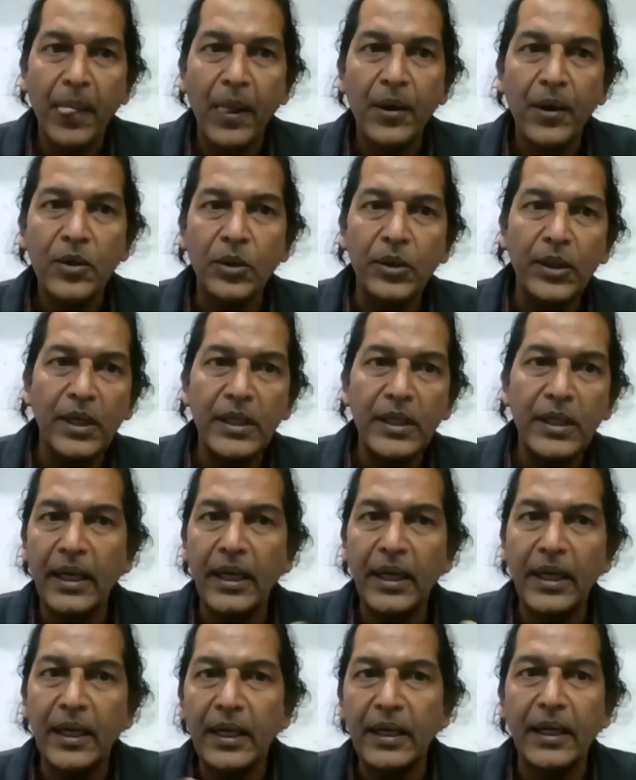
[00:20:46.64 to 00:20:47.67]
So these
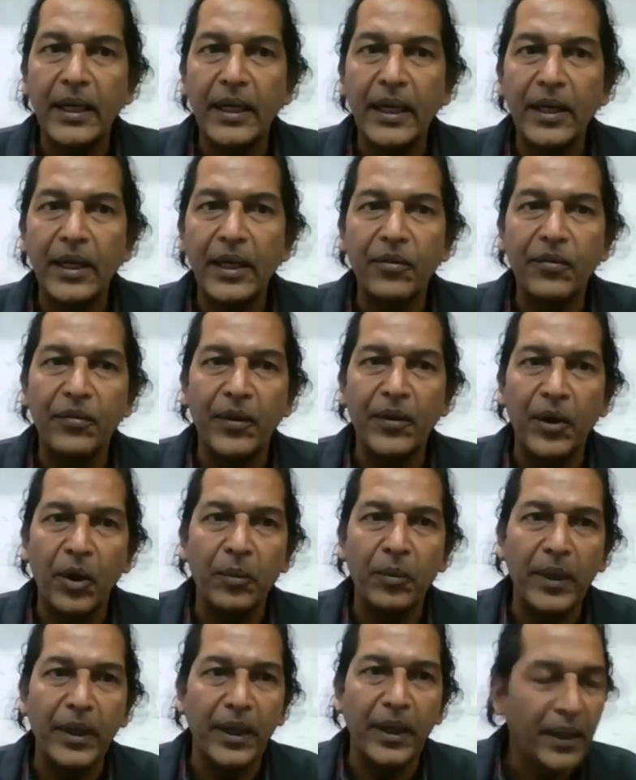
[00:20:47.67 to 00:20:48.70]
are kind of
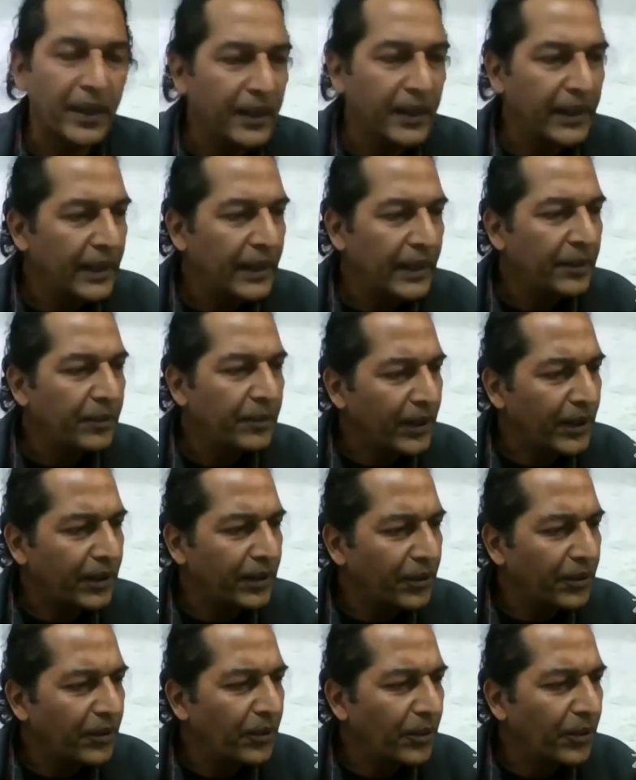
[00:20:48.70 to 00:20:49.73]
phenomena. But
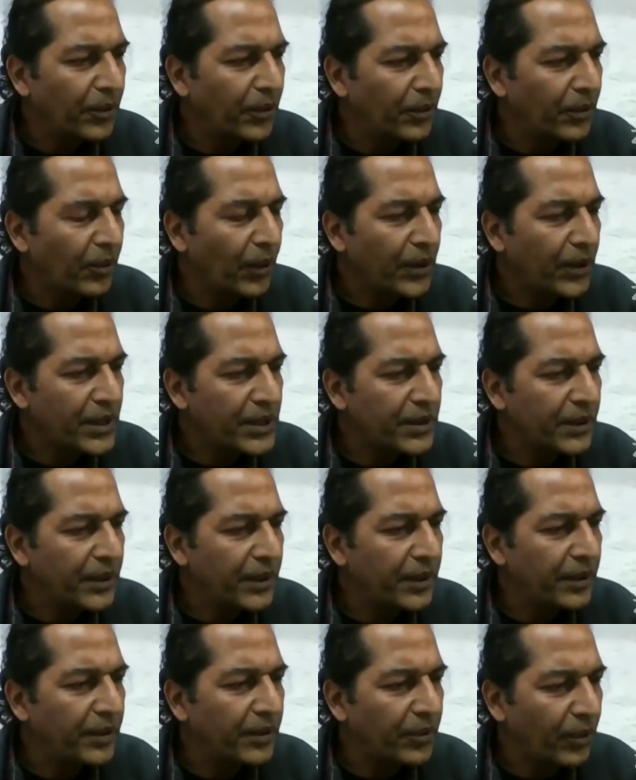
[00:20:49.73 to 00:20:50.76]
what
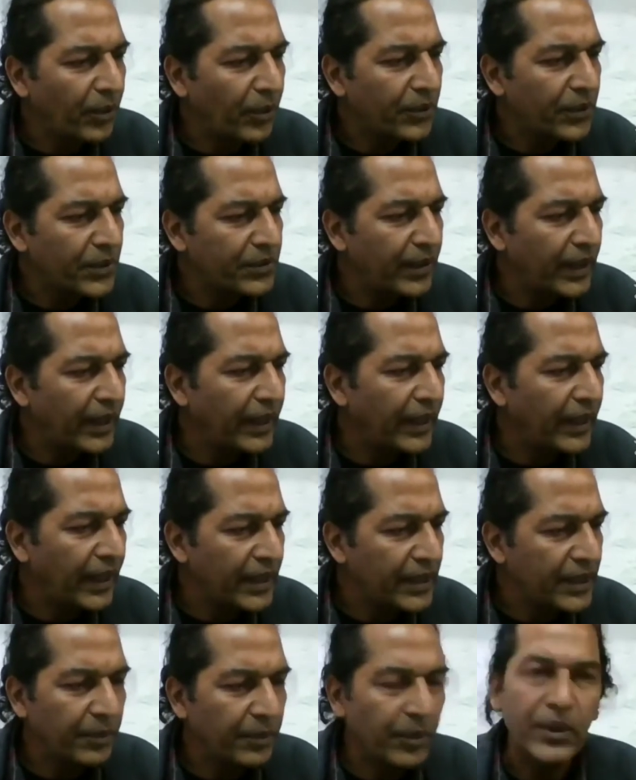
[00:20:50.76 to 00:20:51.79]
was very
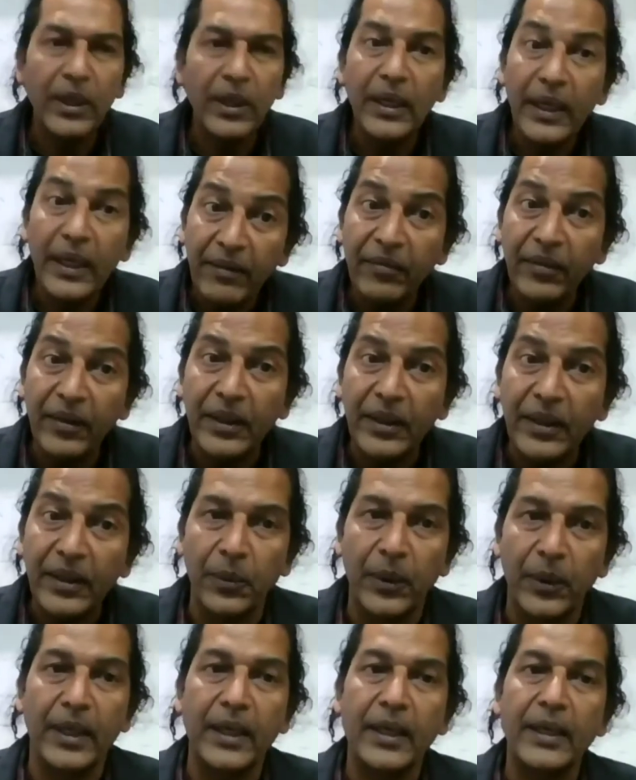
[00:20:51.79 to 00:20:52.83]
nice about the leaf litter
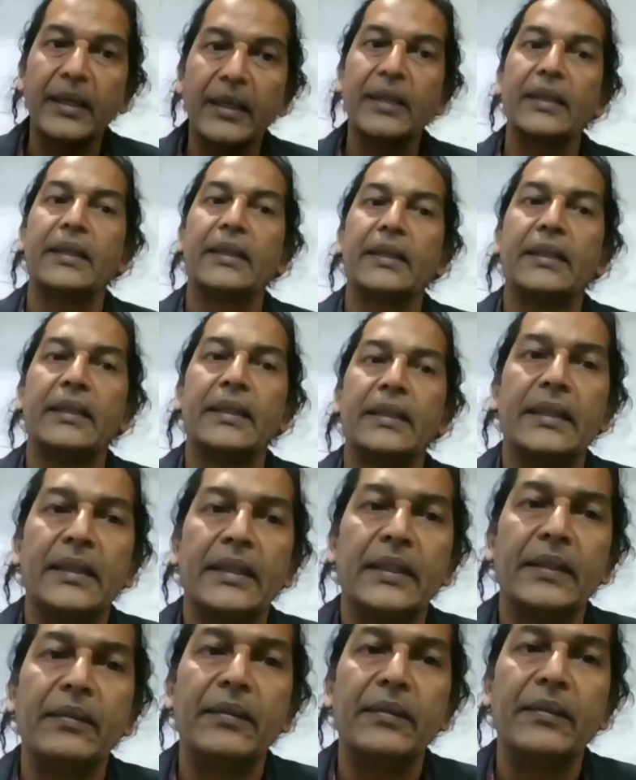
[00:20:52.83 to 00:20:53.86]
one,
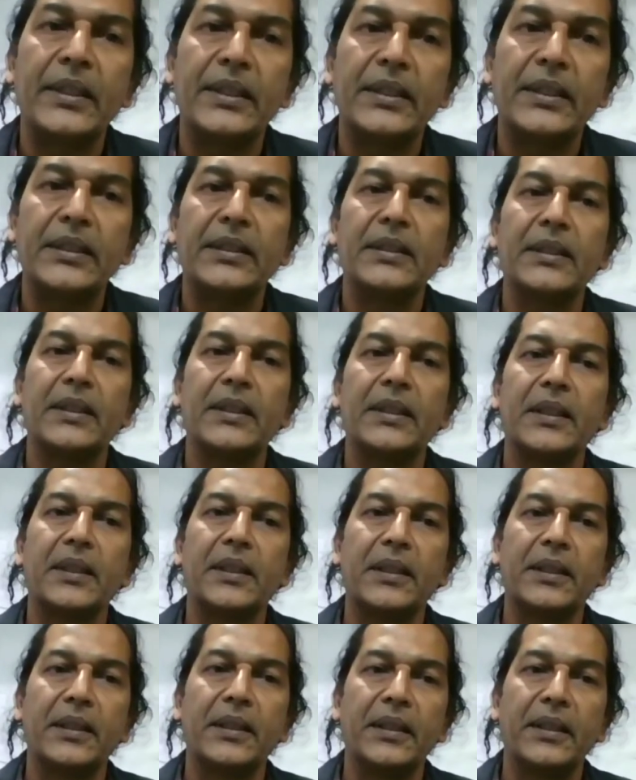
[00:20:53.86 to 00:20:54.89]
which
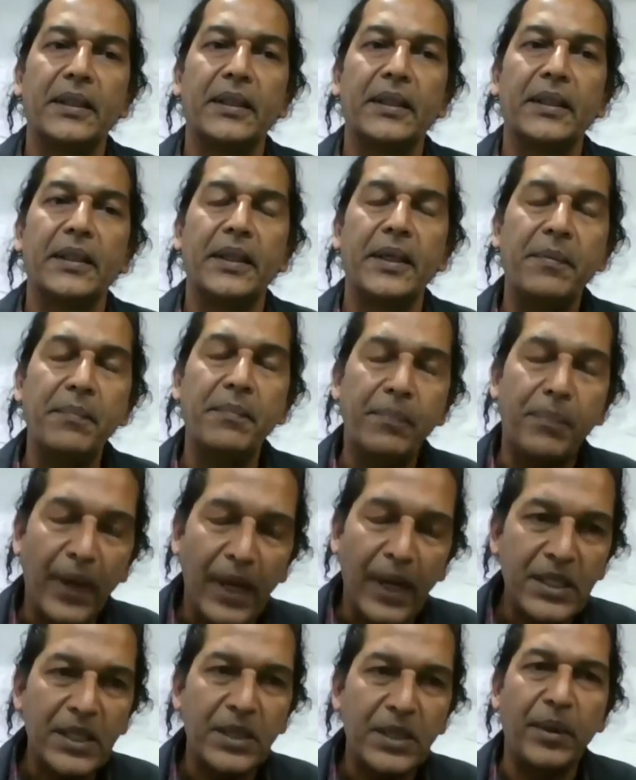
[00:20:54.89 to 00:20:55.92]

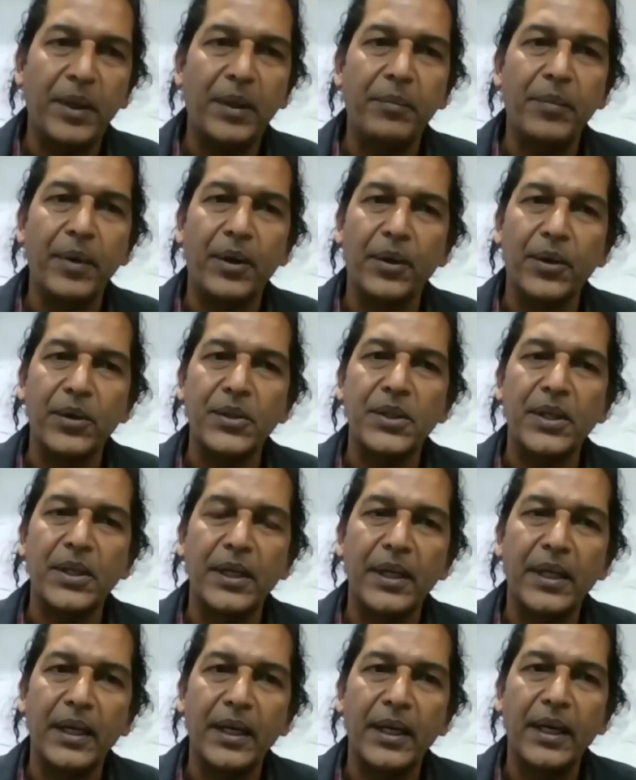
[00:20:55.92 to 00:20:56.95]
impressed me because
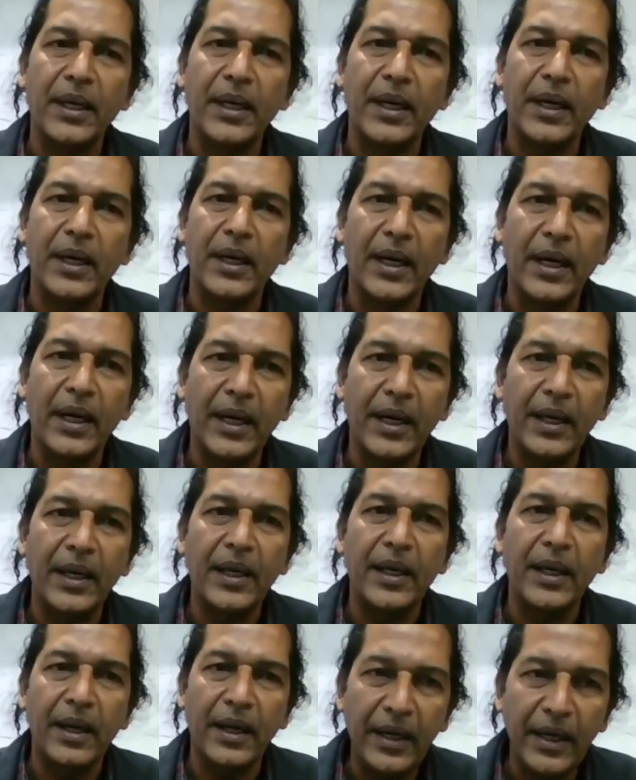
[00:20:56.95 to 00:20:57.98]

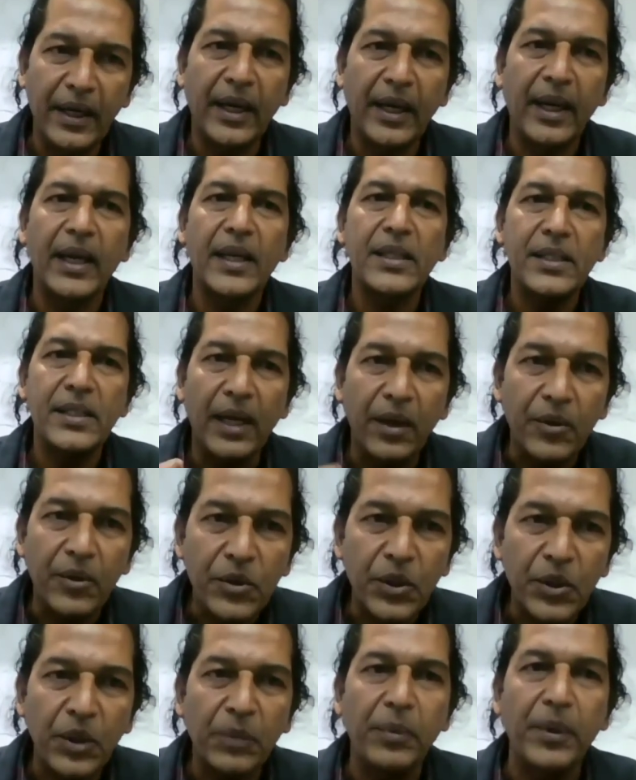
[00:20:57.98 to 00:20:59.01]
I realized how
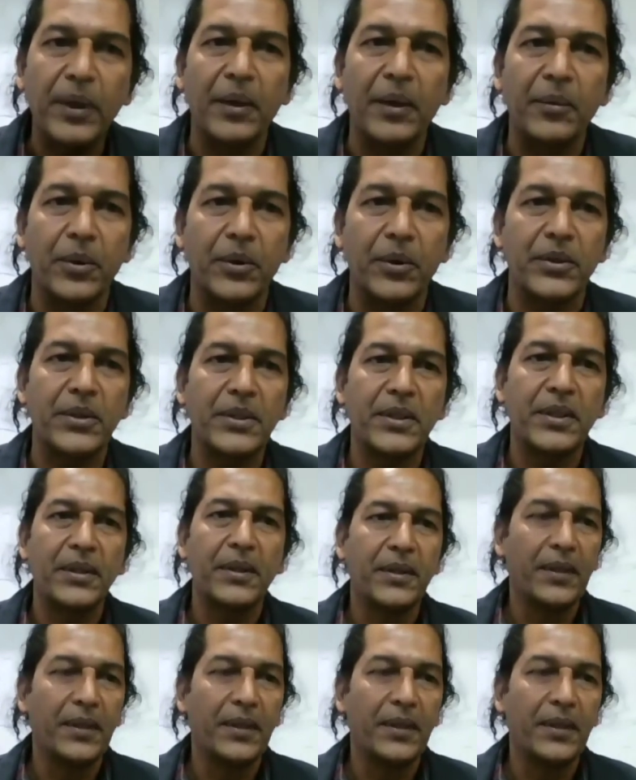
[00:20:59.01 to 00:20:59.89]
stupid I was,